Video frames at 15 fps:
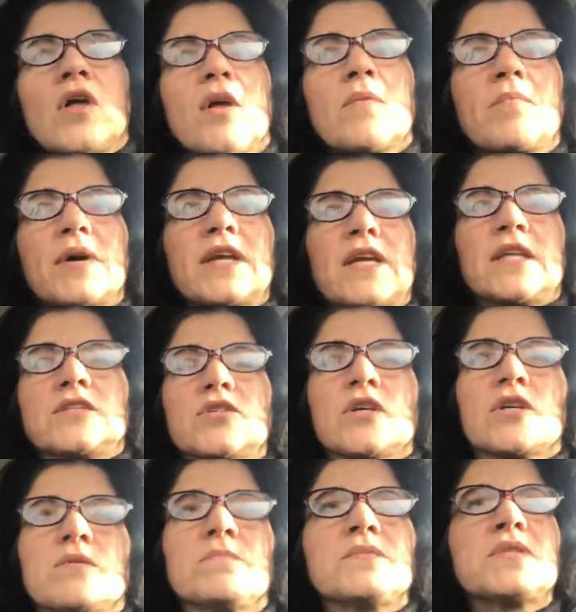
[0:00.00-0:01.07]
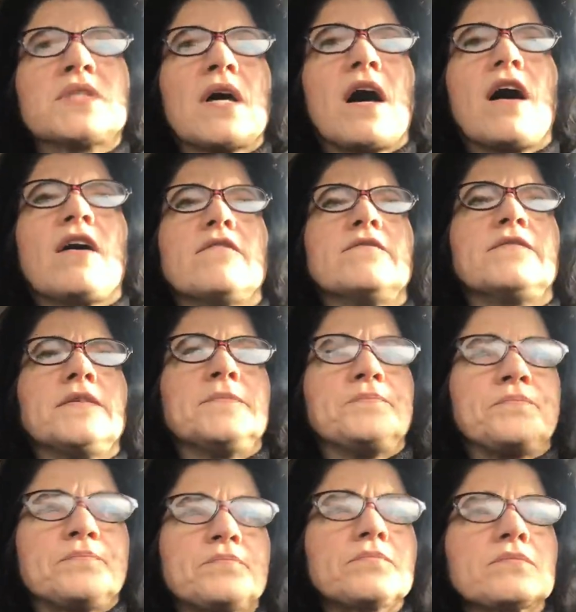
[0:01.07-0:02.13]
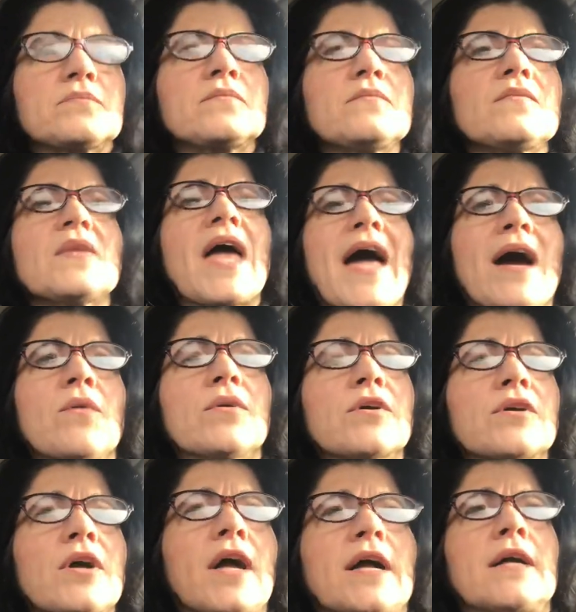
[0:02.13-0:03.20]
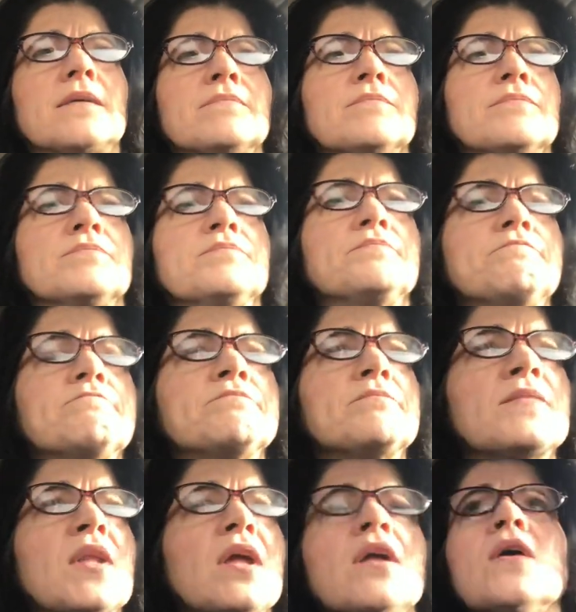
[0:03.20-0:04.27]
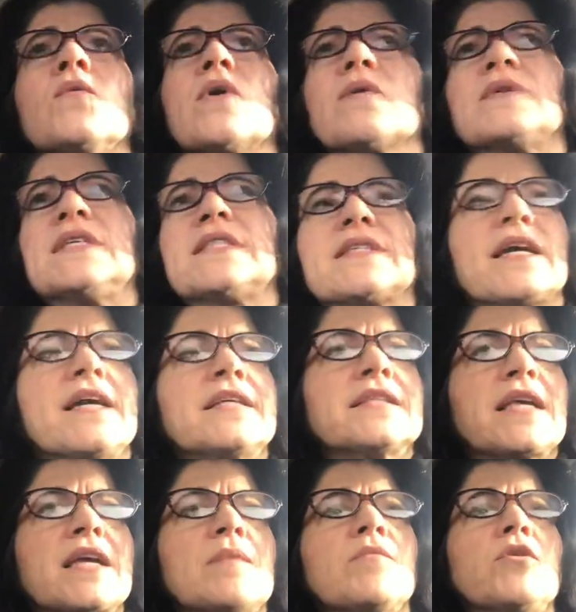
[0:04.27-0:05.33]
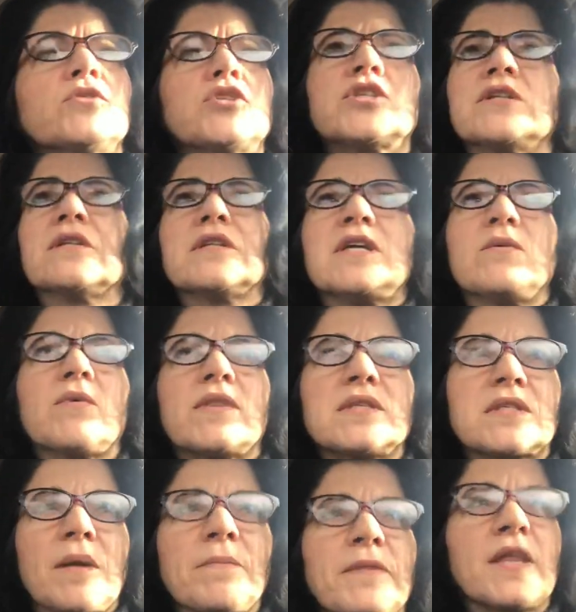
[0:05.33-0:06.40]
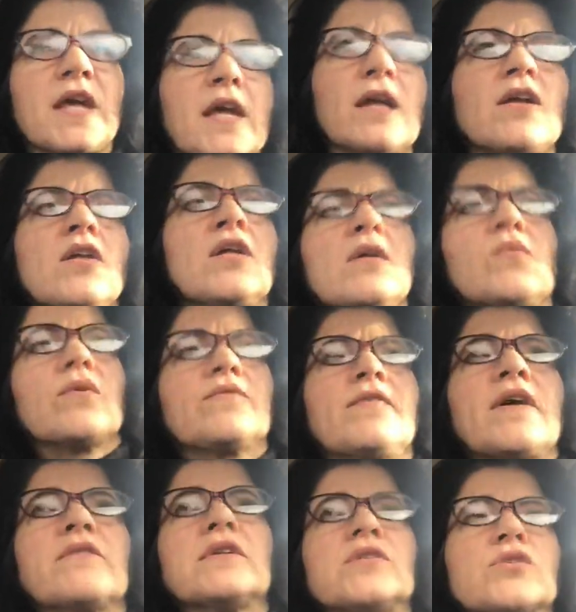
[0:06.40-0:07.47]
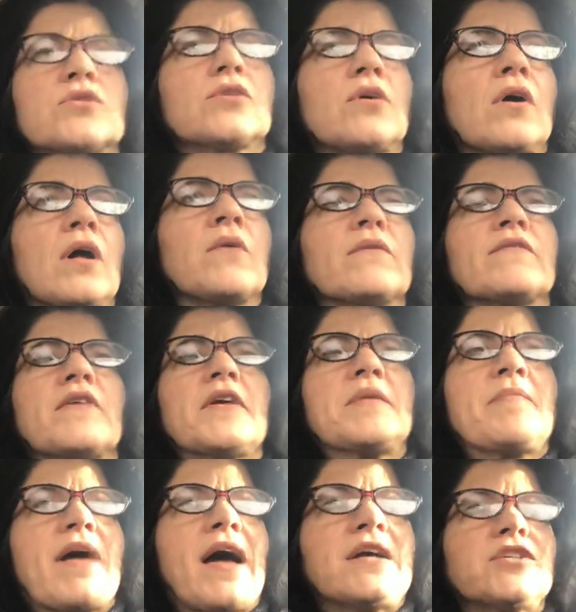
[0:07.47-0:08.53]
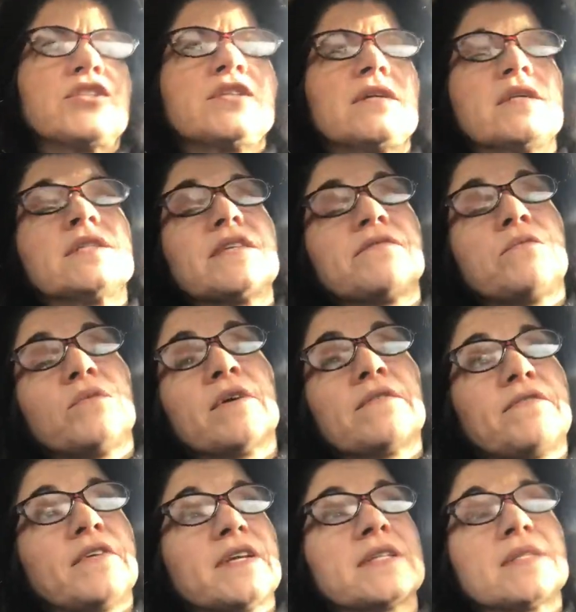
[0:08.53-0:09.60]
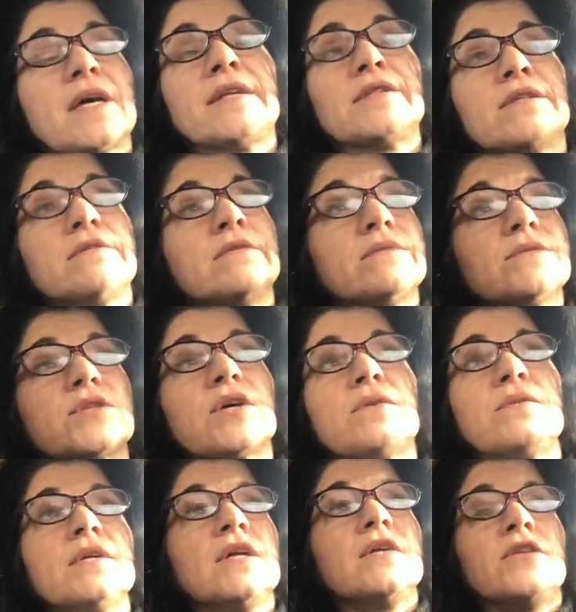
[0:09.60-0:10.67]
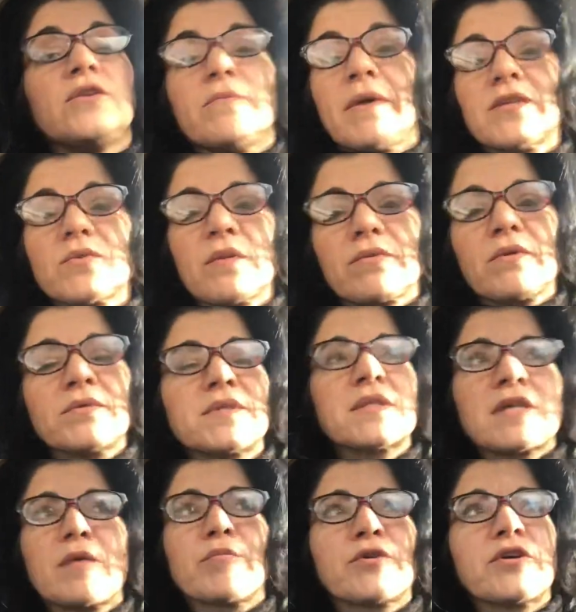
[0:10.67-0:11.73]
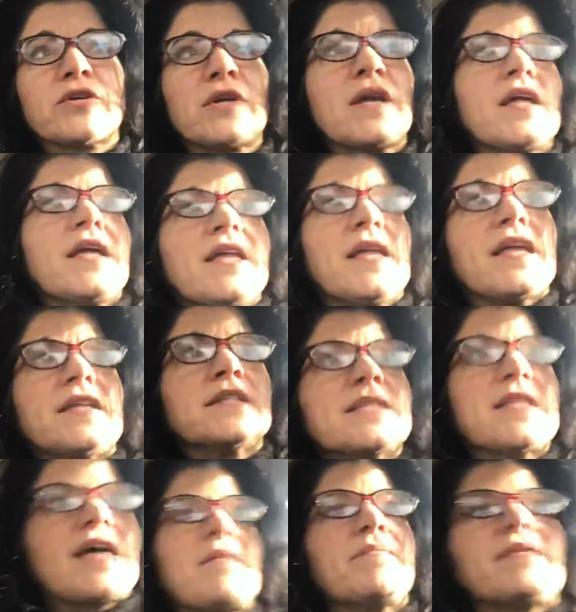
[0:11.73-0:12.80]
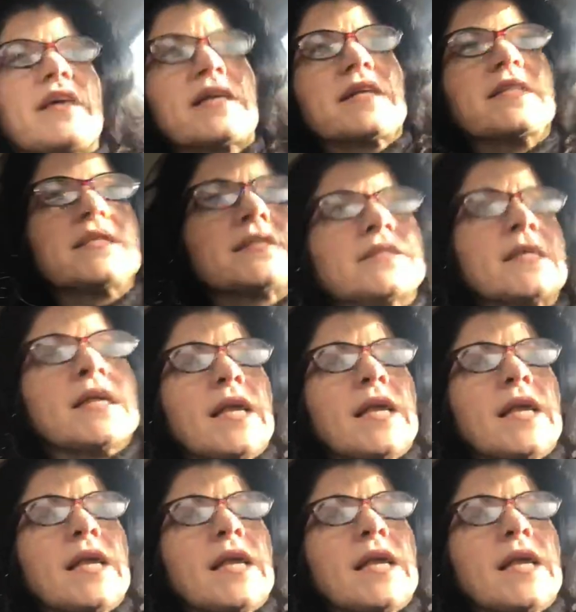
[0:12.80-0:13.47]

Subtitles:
but in terms of our where we stand like emotionally with something, we're very strong, we're very passionate. We're a fixed sign too, so you might as well throw stubborn into that mix.